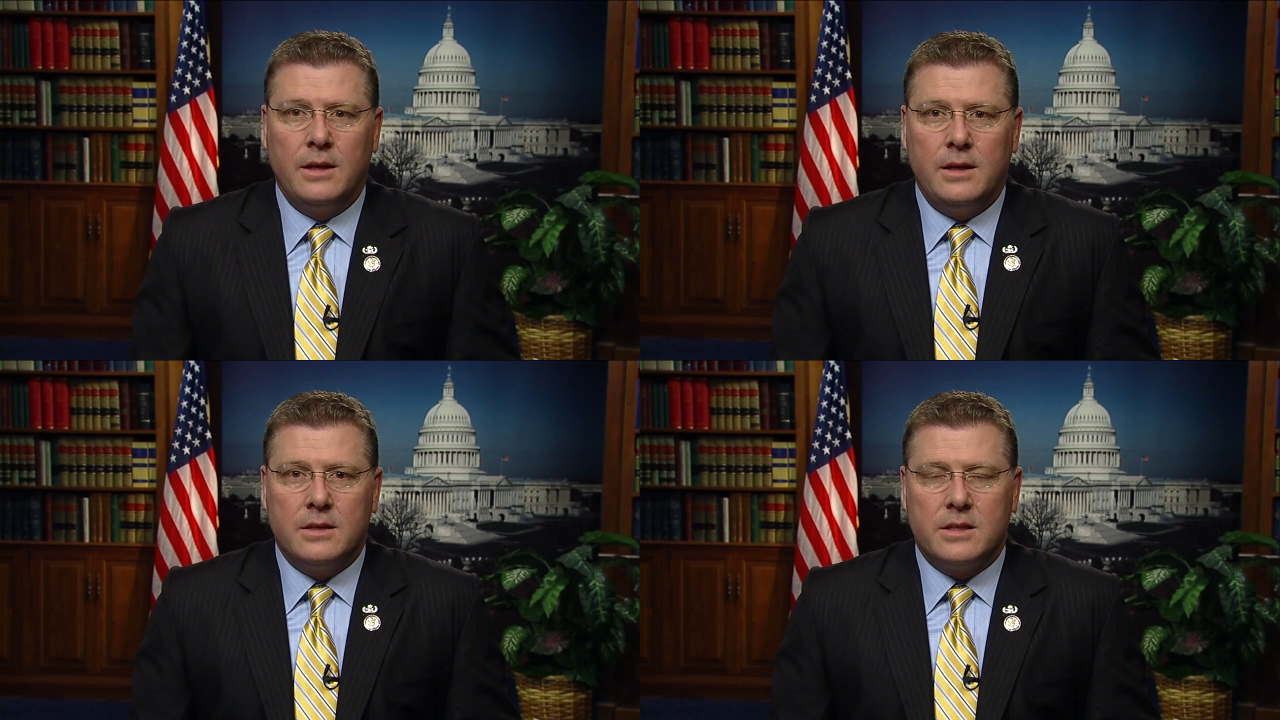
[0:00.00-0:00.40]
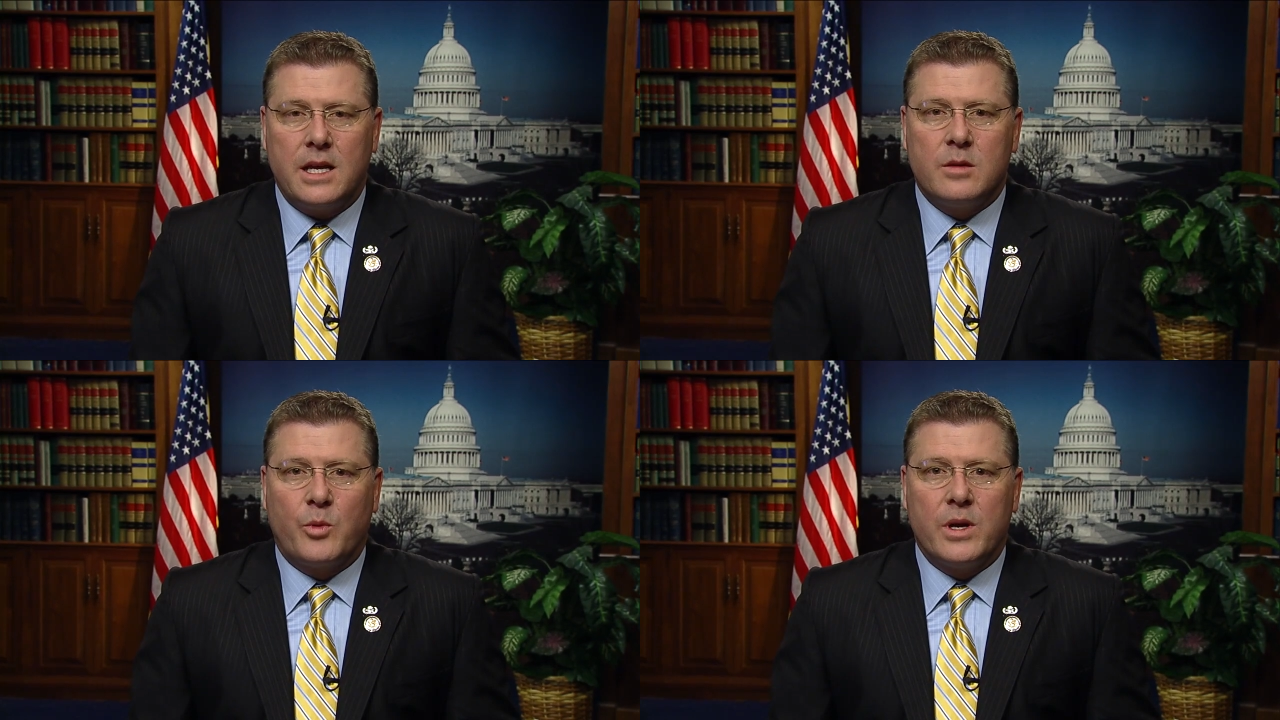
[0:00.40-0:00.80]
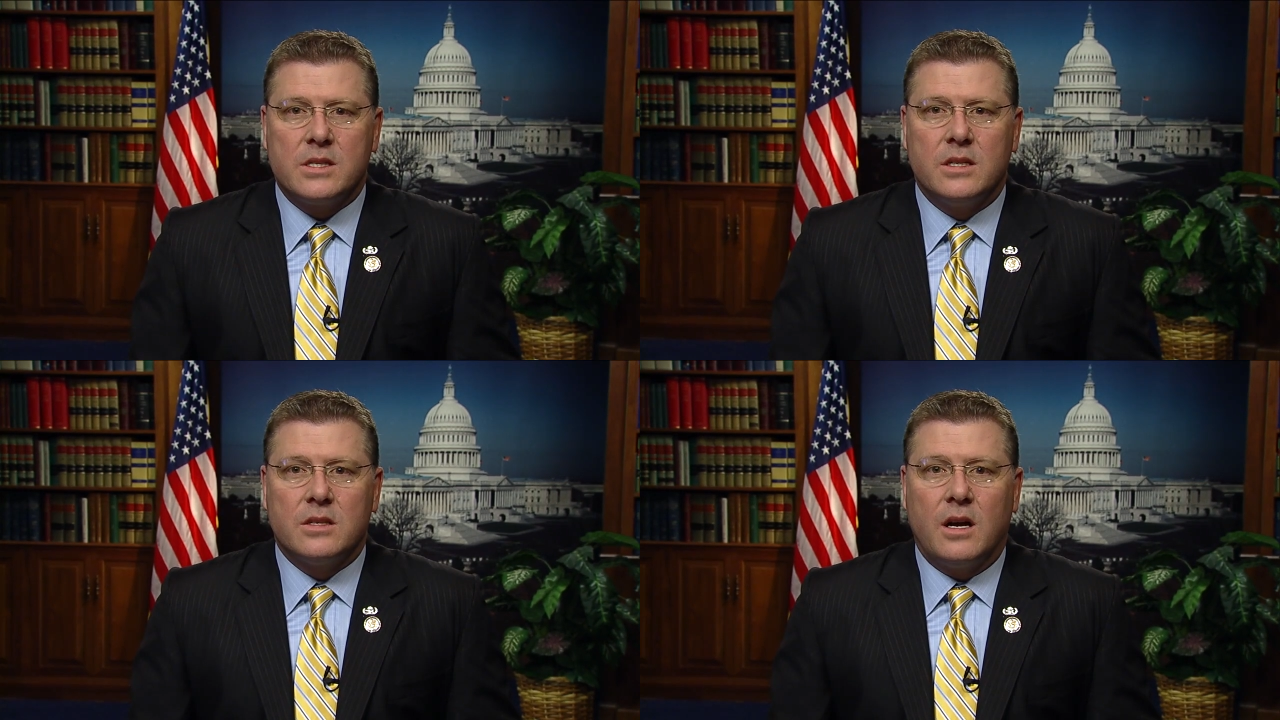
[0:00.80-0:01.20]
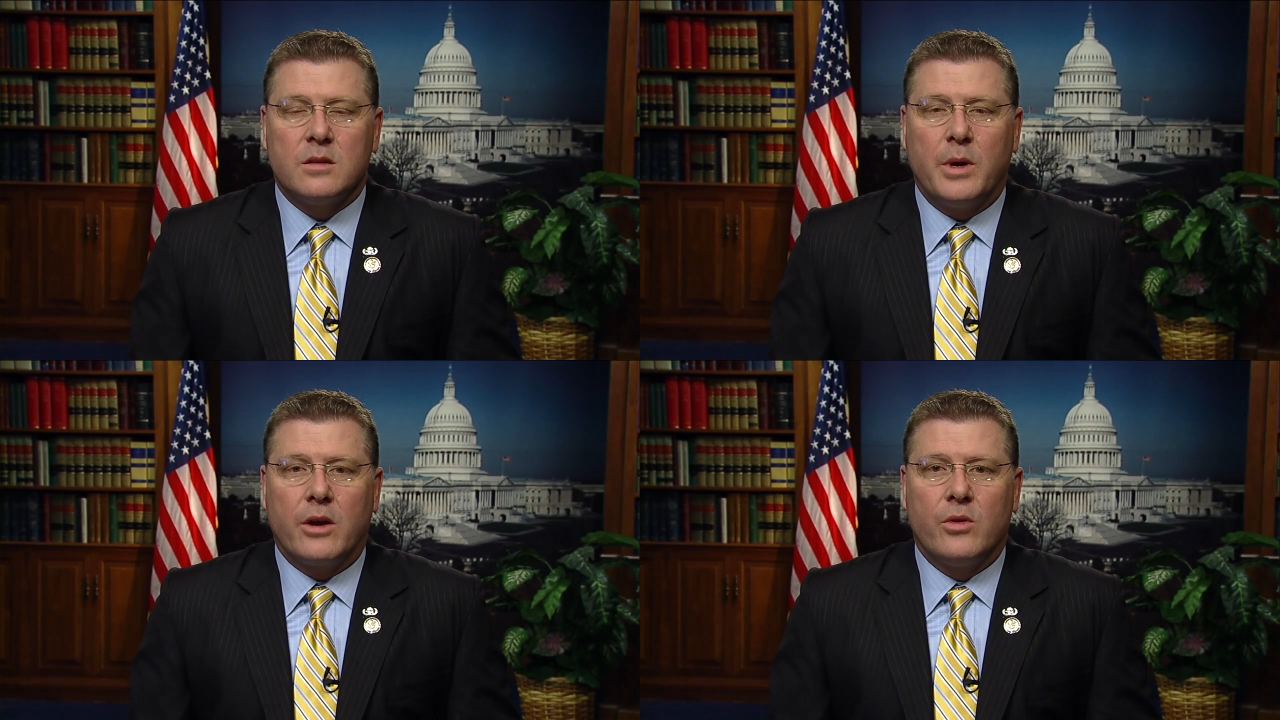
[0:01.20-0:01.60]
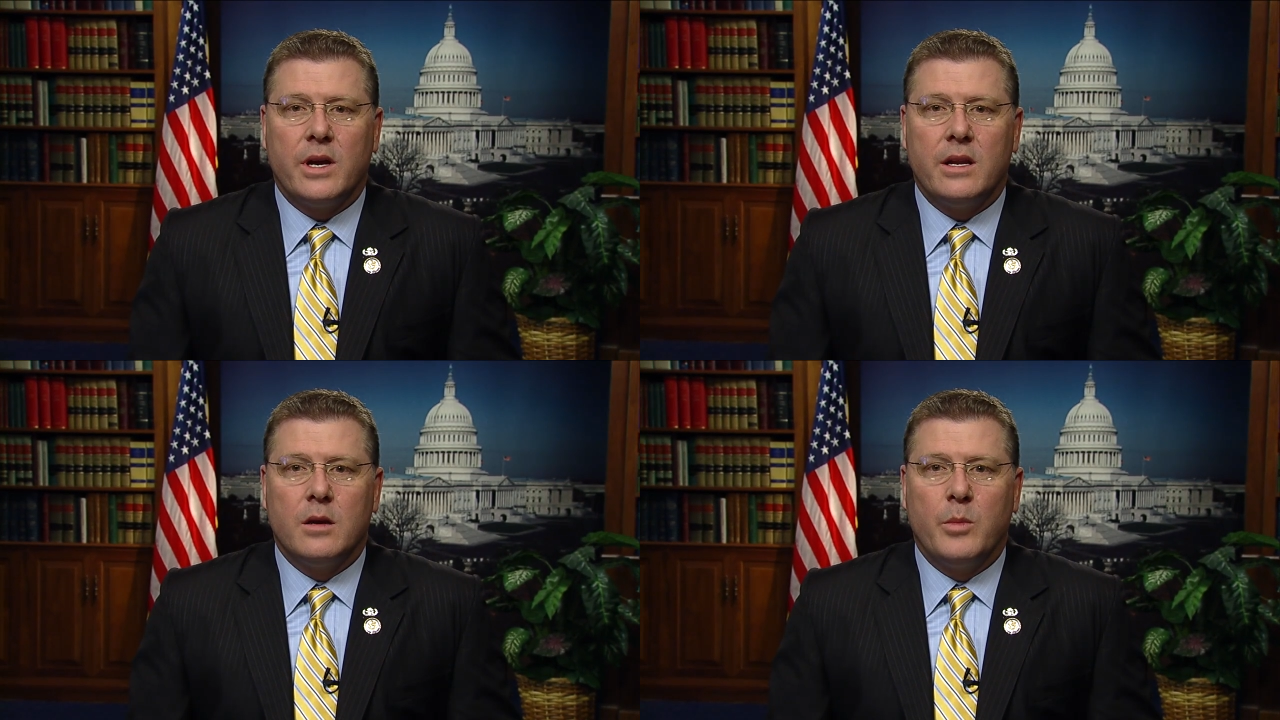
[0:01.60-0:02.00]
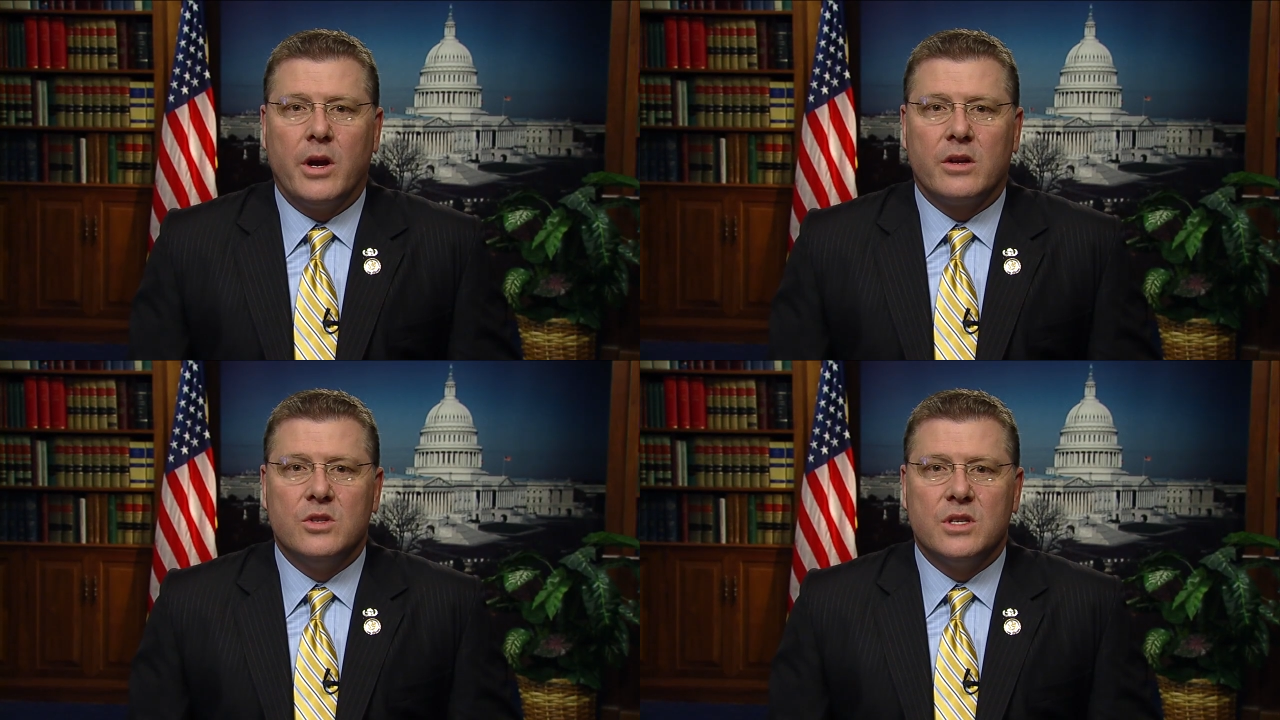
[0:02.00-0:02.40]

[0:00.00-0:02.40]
Tonight, the President talked about creating American